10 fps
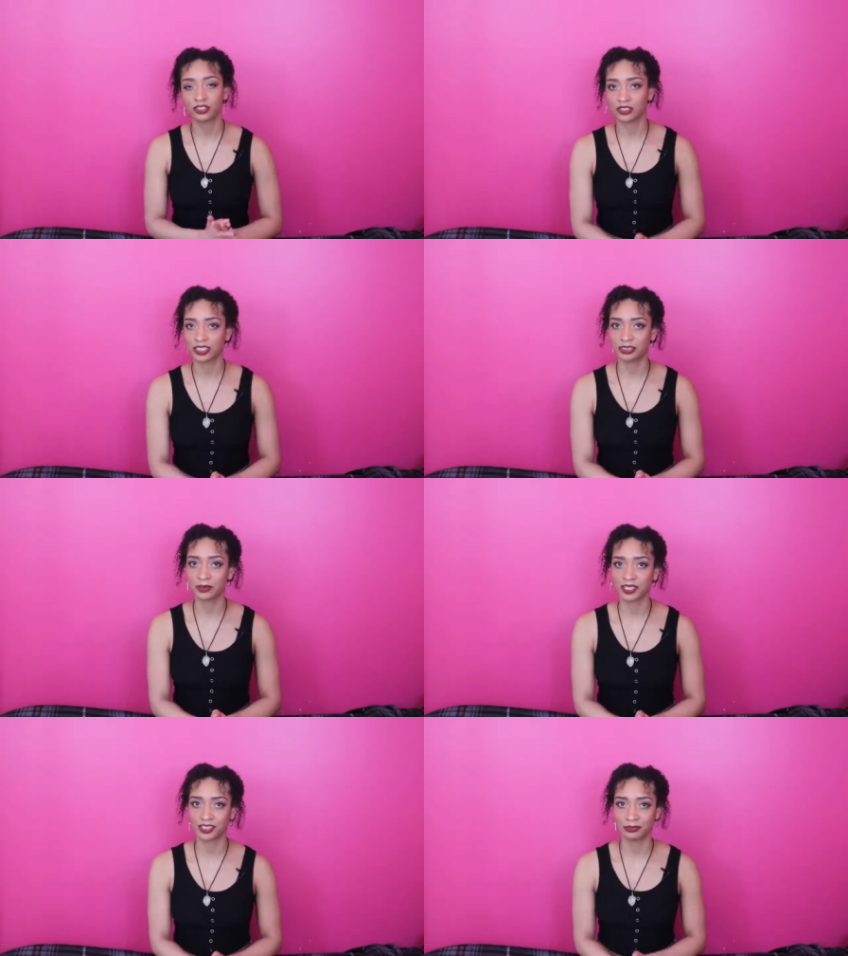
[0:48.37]
so don't
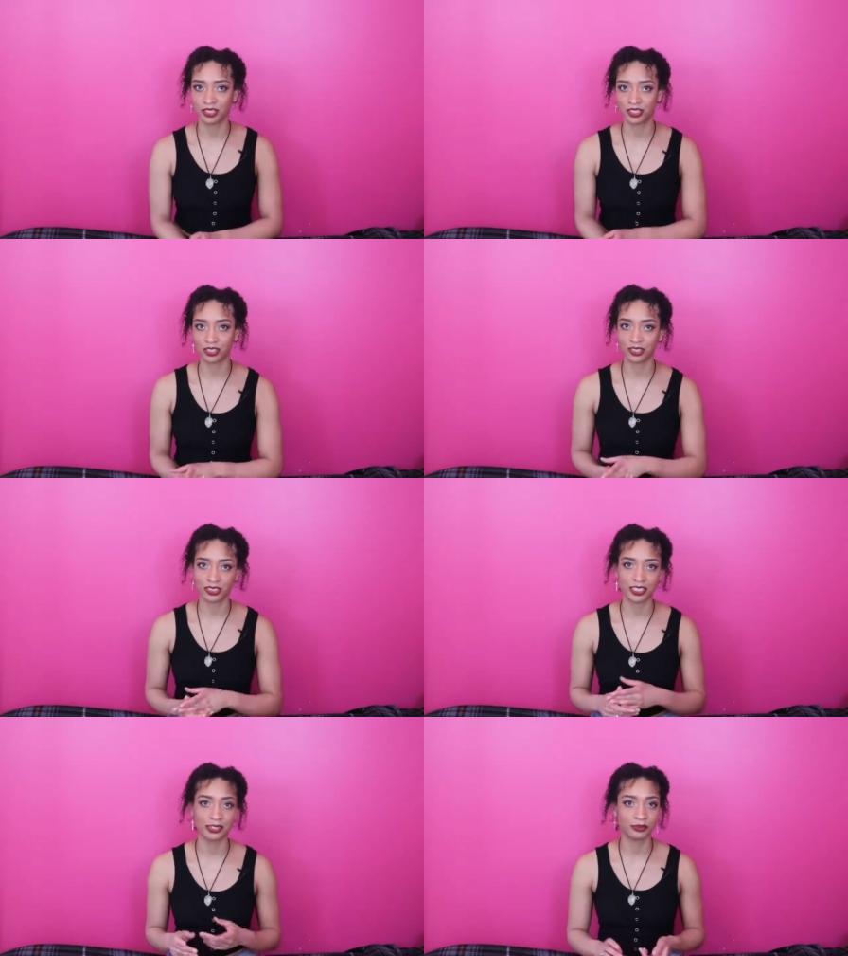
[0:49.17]
expect to be drawn to
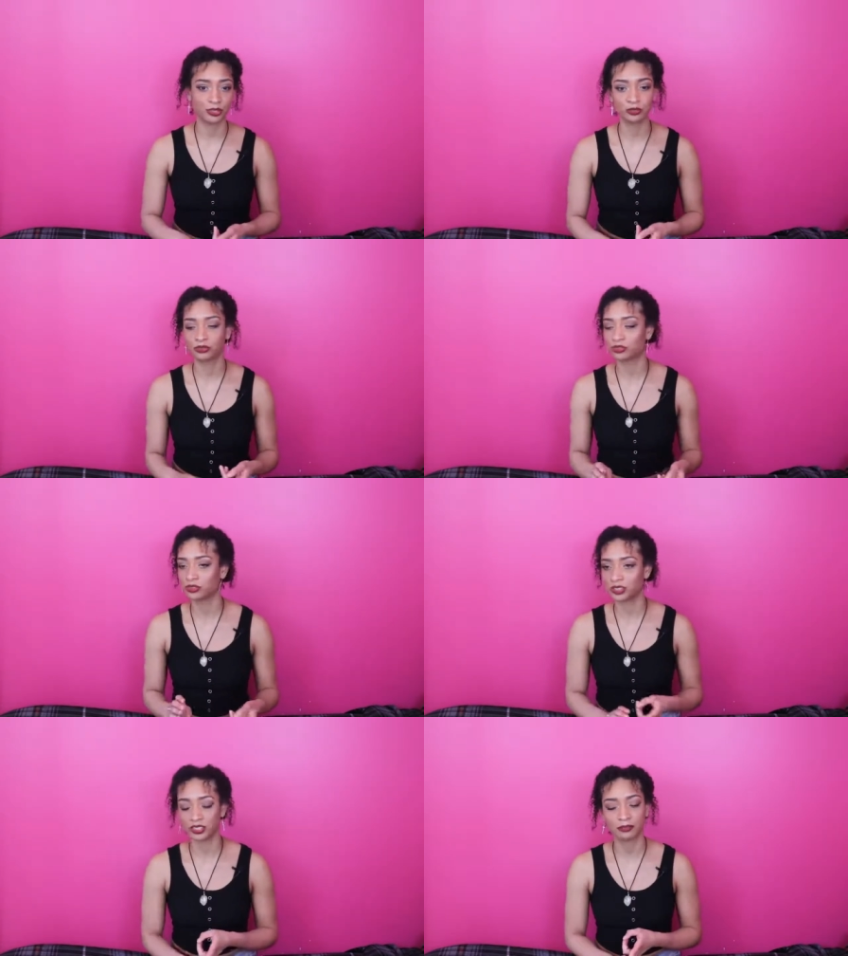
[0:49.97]
the same
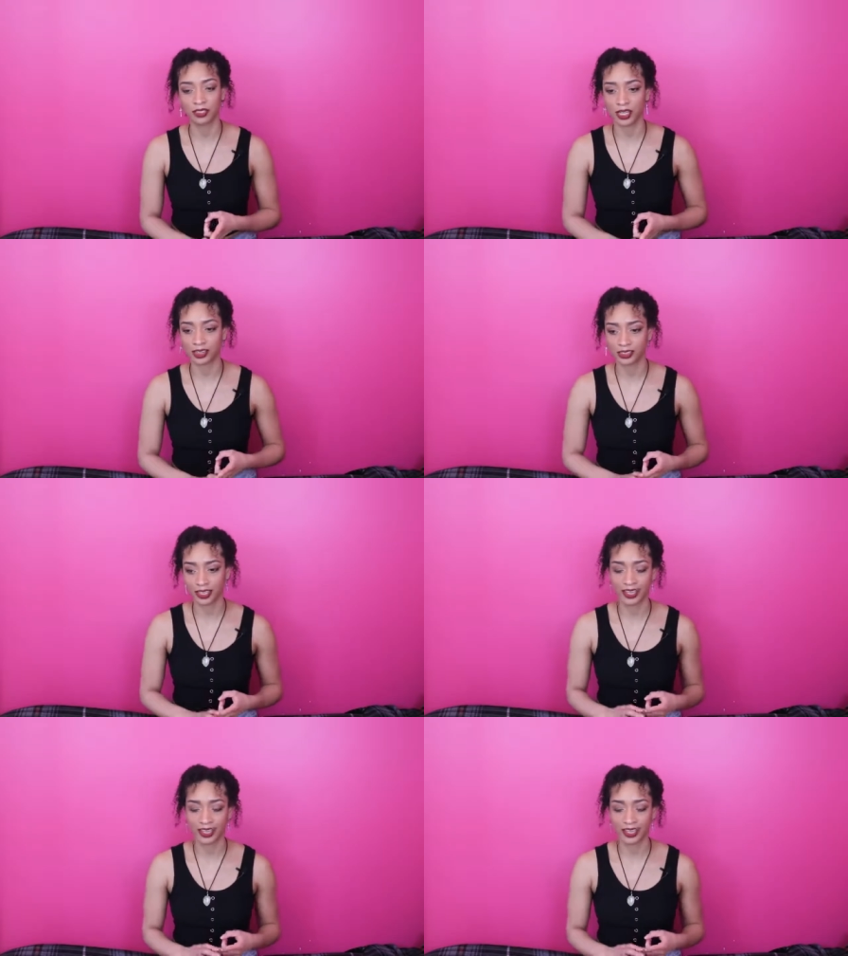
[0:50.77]
tools, subjects,